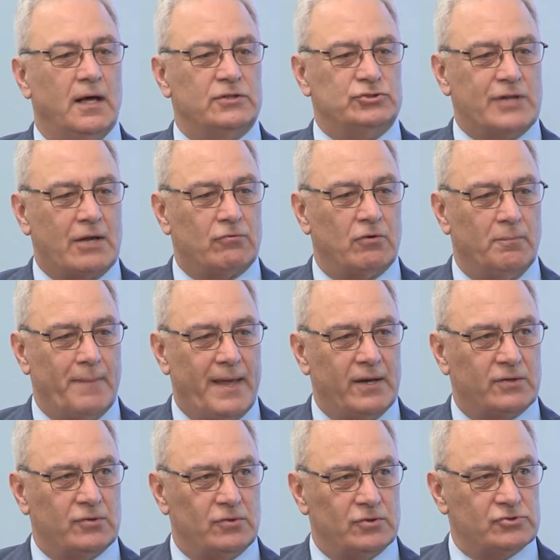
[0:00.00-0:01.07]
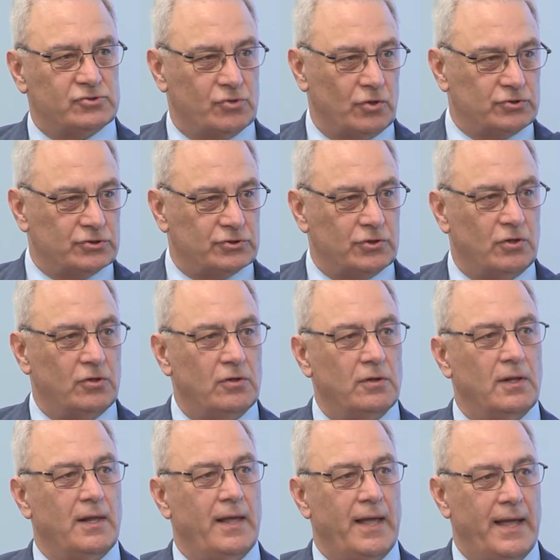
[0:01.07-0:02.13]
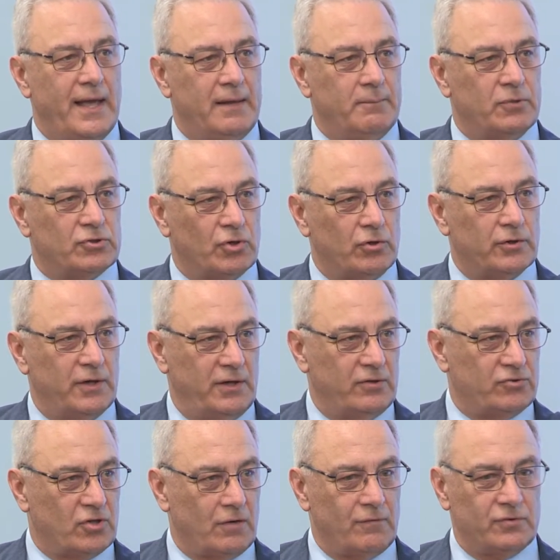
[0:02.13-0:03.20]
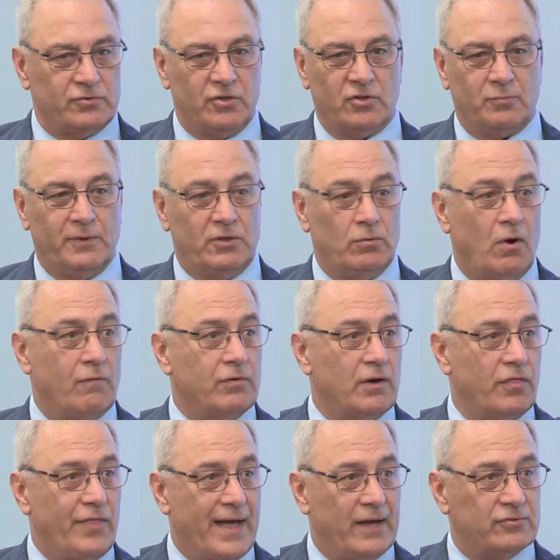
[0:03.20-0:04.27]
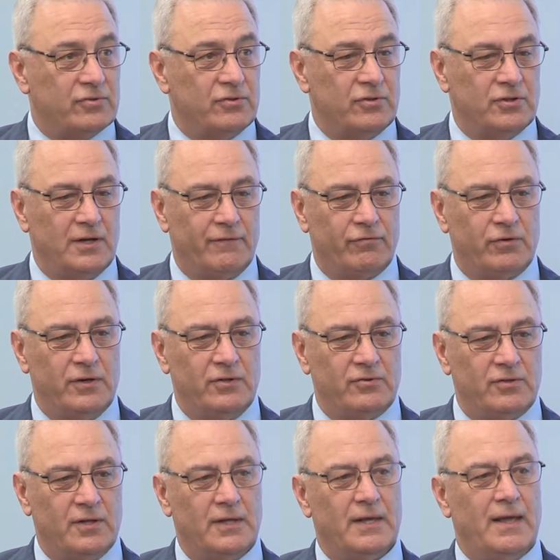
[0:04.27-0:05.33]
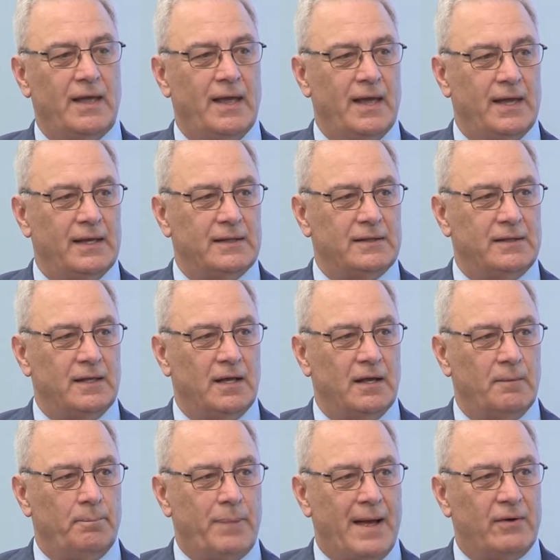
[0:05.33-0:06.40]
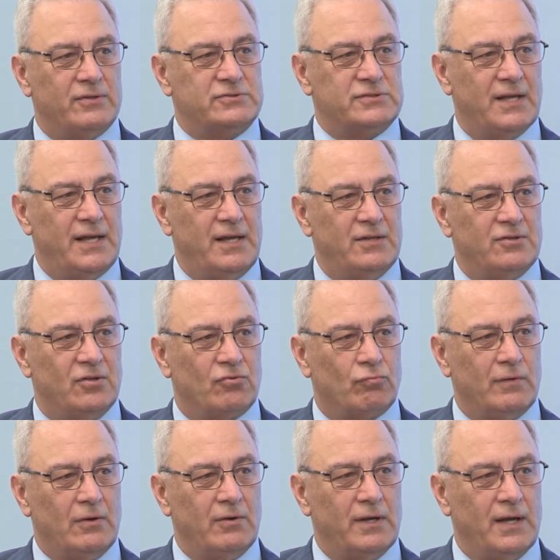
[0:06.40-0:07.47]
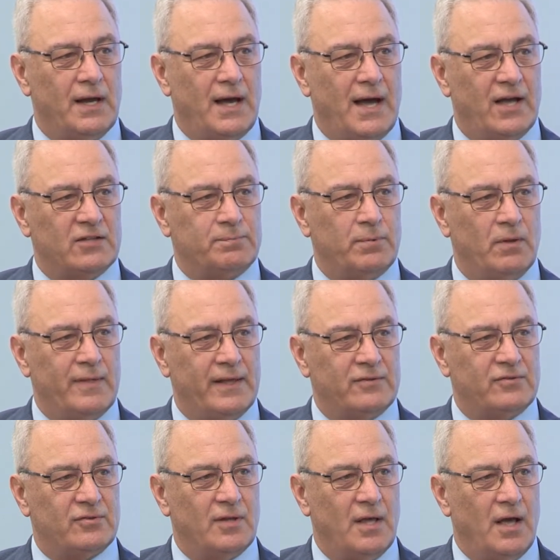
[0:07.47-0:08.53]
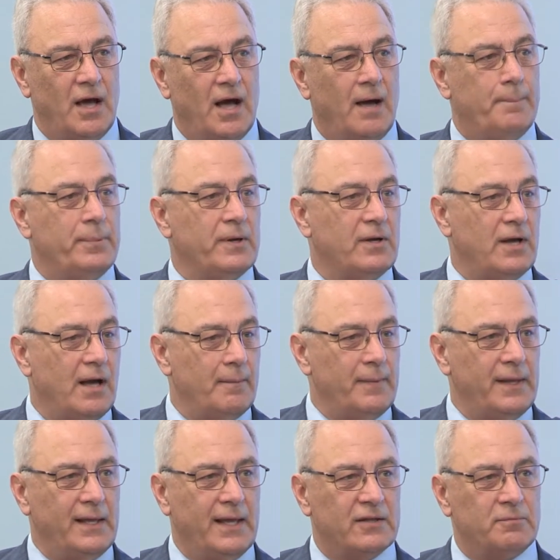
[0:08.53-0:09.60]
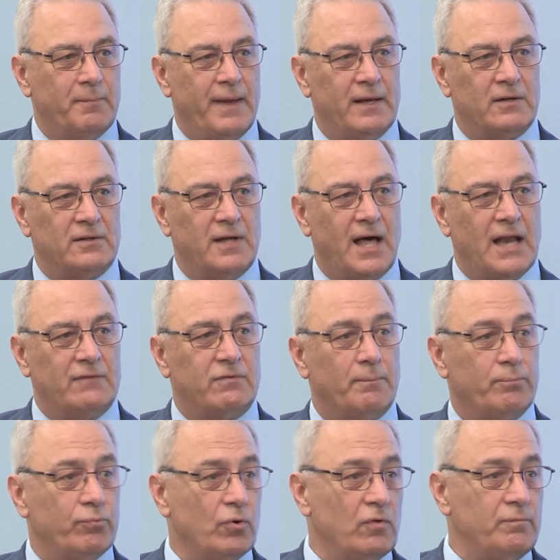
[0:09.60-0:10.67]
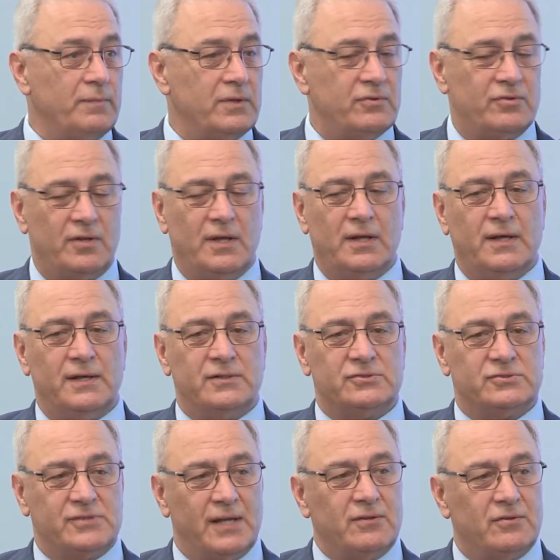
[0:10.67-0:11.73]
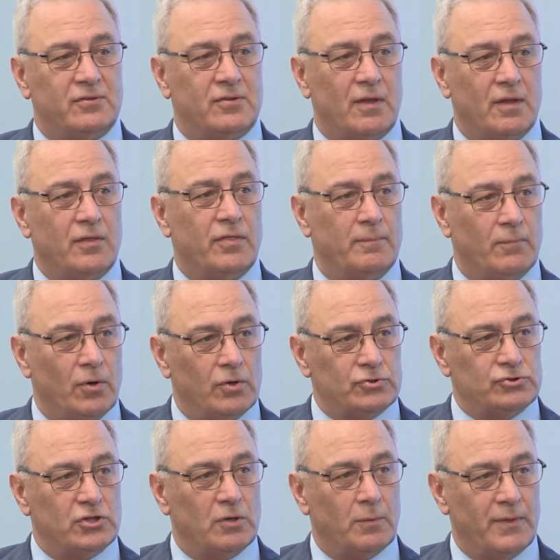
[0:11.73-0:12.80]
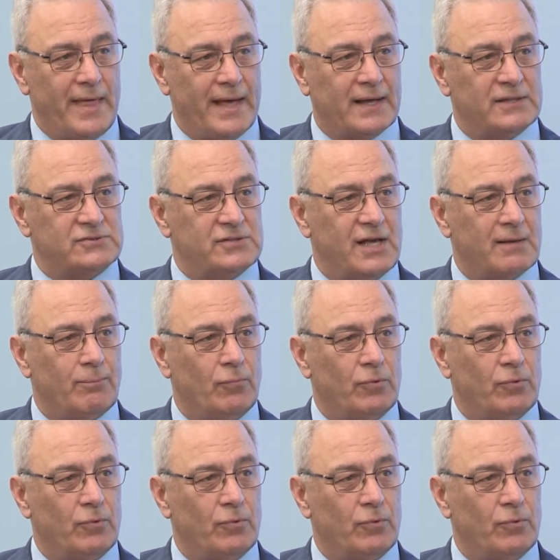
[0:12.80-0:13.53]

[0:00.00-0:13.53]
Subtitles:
general medical, surgical, and maternity services. We do over 1,000 deliveries. And Palisades is really a hospital that's up and coming, has made a lot of improvements since the merger with Hackensack